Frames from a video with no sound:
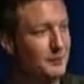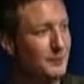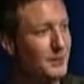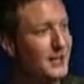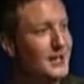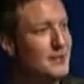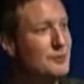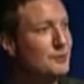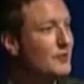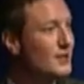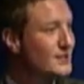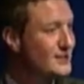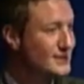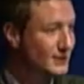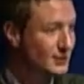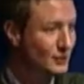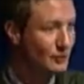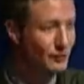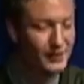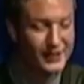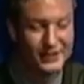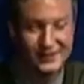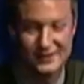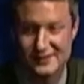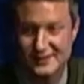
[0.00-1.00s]
but he wasn't
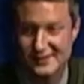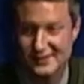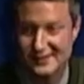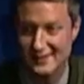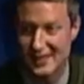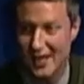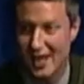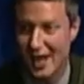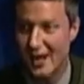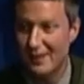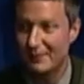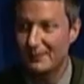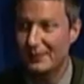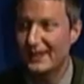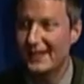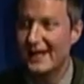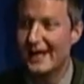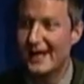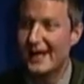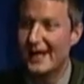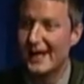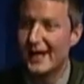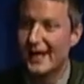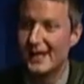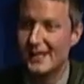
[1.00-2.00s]
going to stop.
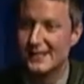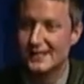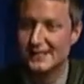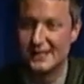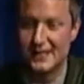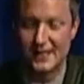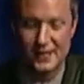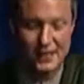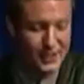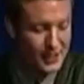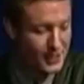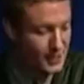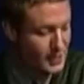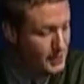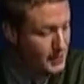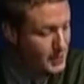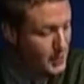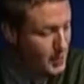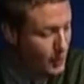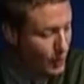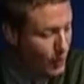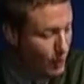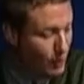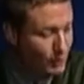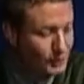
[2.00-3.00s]
And uh,
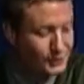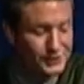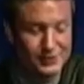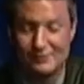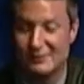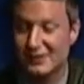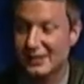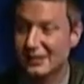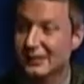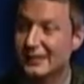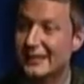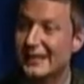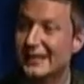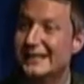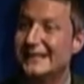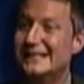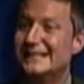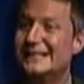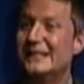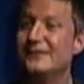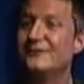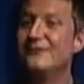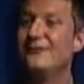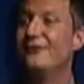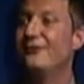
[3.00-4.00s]
ultimately, it
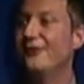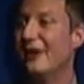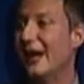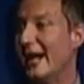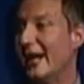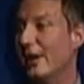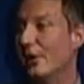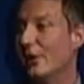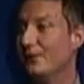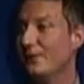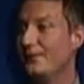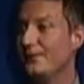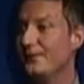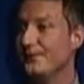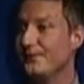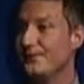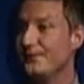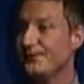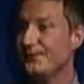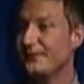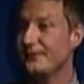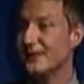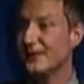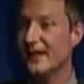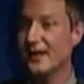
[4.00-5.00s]
did fail.
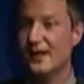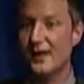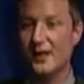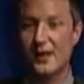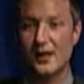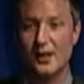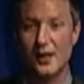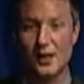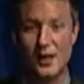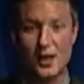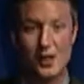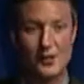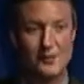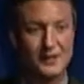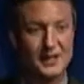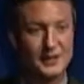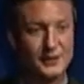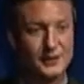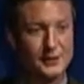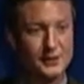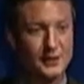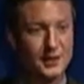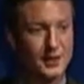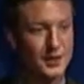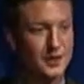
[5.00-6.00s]
Um,
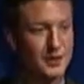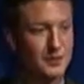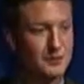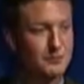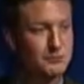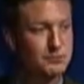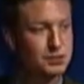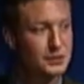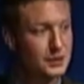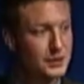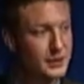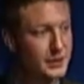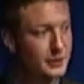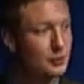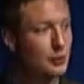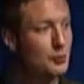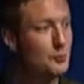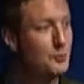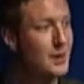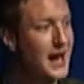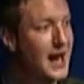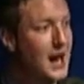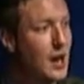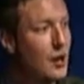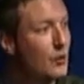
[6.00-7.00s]
the political
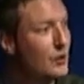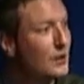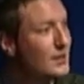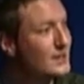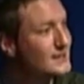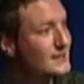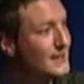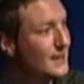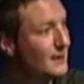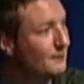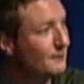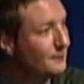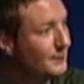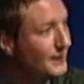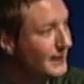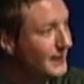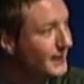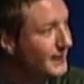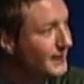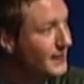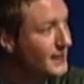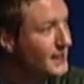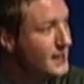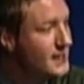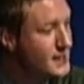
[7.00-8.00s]
powers that
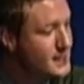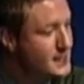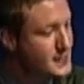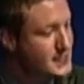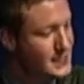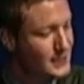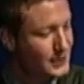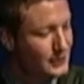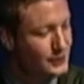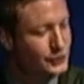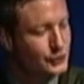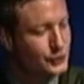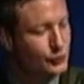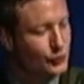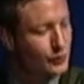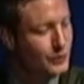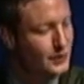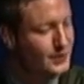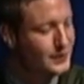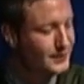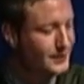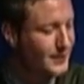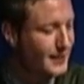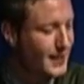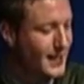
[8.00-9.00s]
be
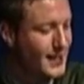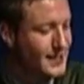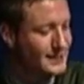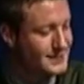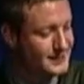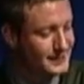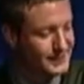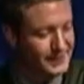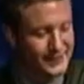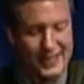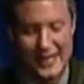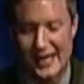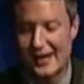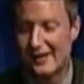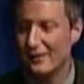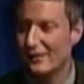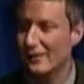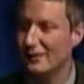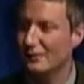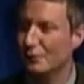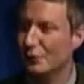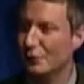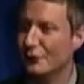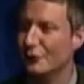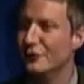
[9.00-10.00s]
ensured that
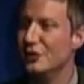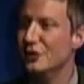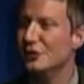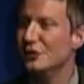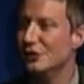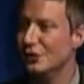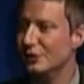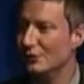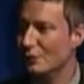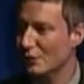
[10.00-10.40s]
that provision